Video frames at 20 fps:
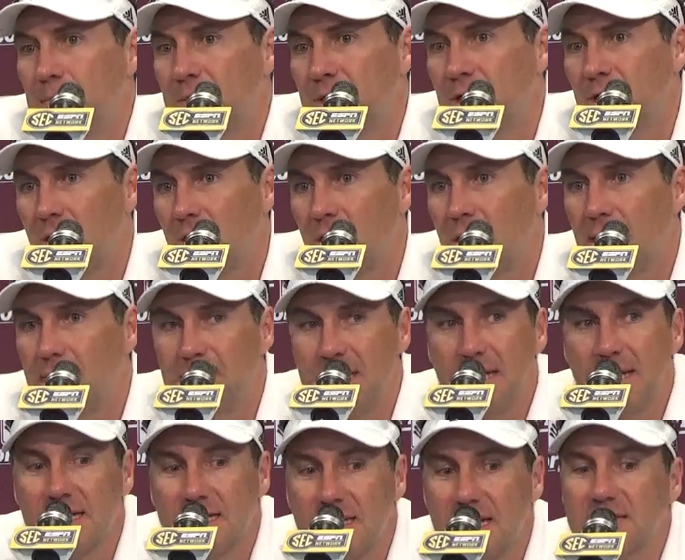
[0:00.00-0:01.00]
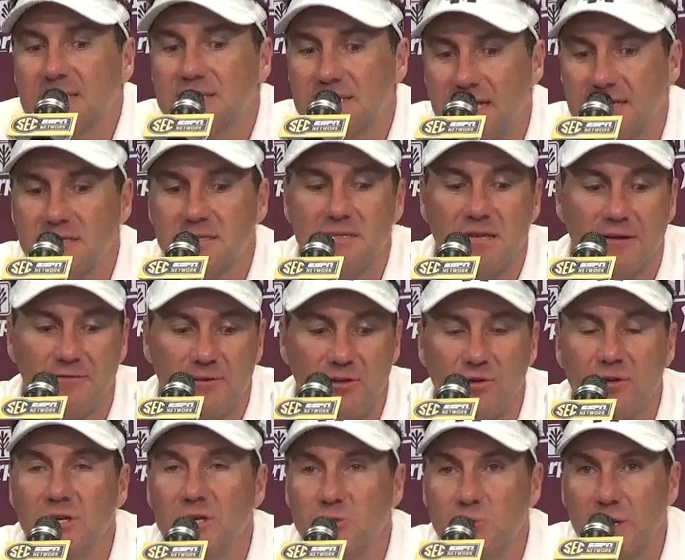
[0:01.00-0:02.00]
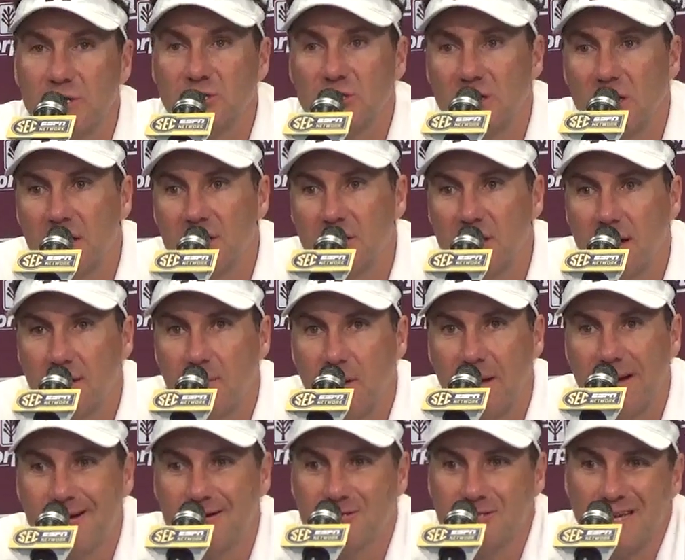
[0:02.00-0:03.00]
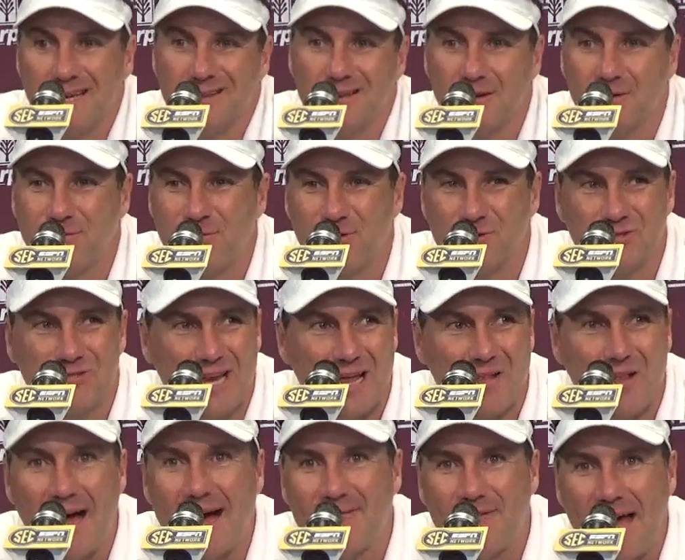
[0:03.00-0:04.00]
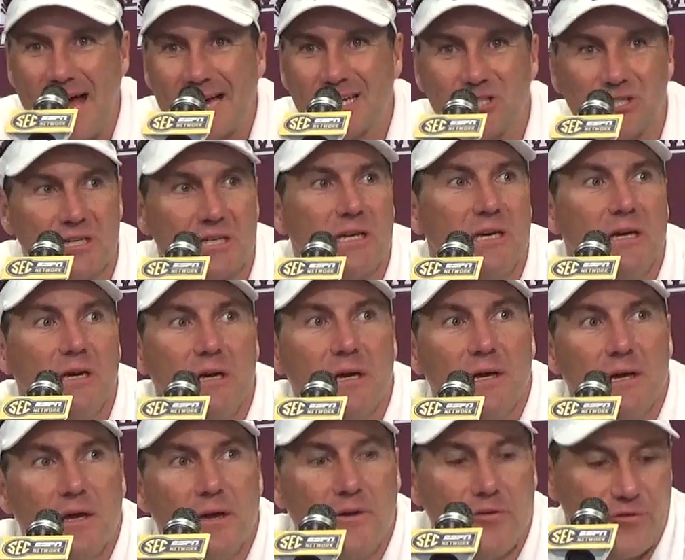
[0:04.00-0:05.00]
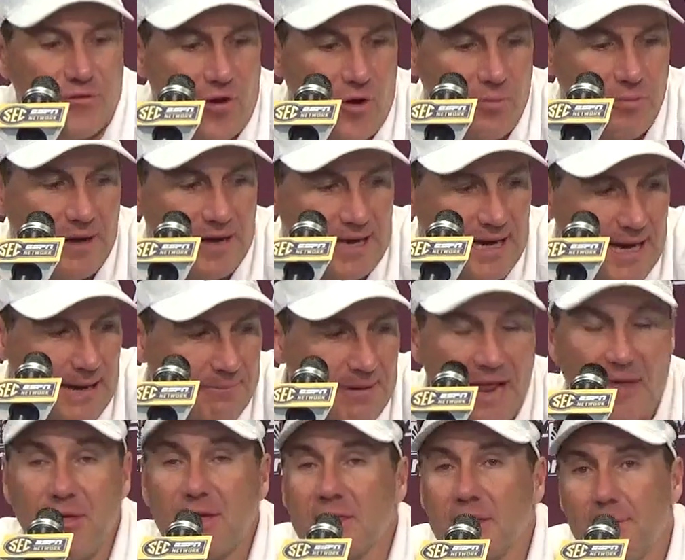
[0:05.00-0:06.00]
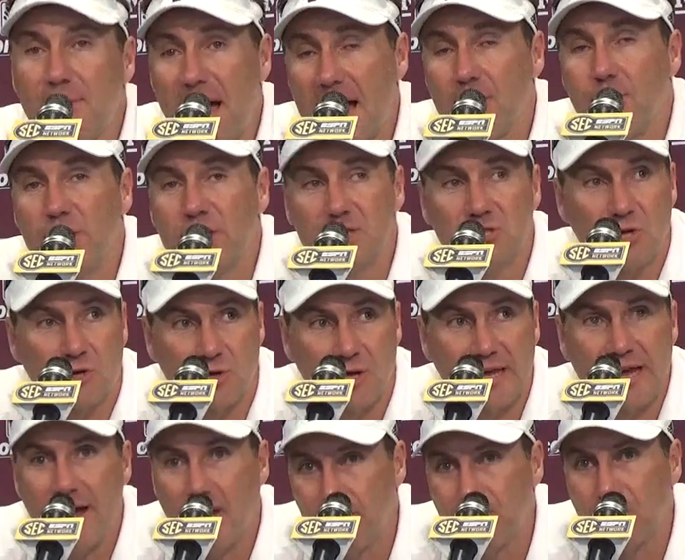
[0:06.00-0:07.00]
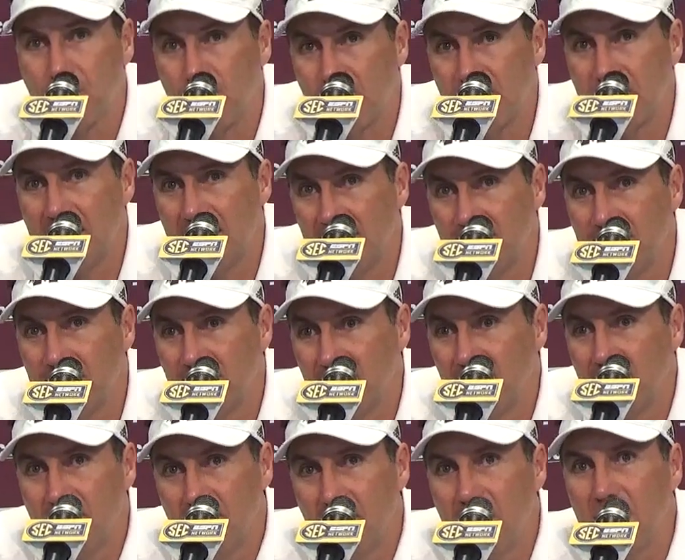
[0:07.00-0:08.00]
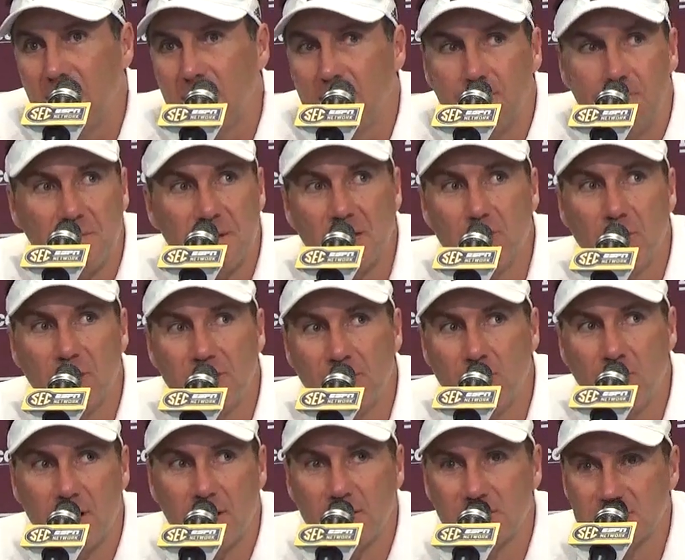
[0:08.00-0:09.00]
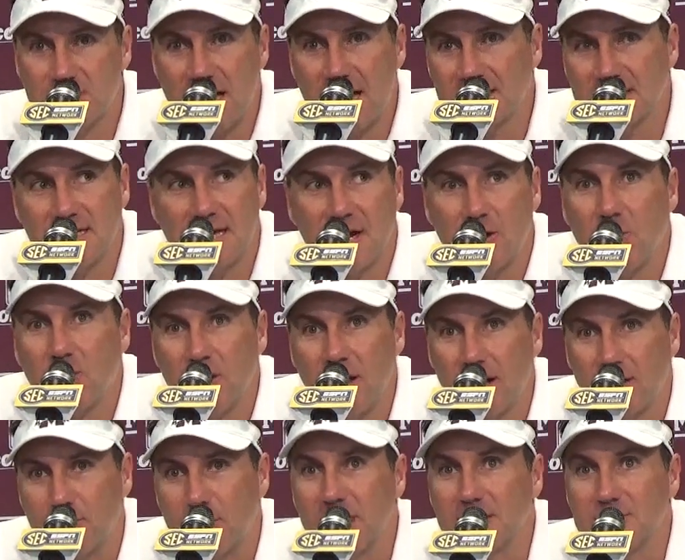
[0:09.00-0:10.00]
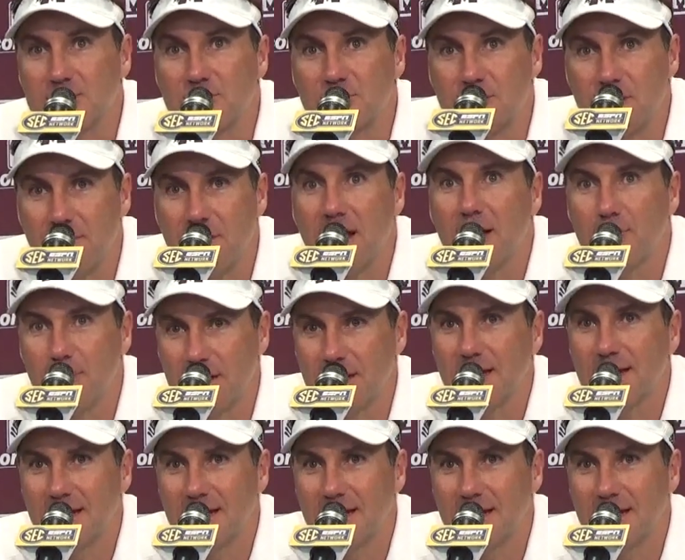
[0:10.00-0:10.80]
You know, I mean, that's tough duty, especially on young players getting their first at live action. So, but I think the bye week certainly helped them. You know, he wasn't one of those guys that got a whole lot of rest during the bye week.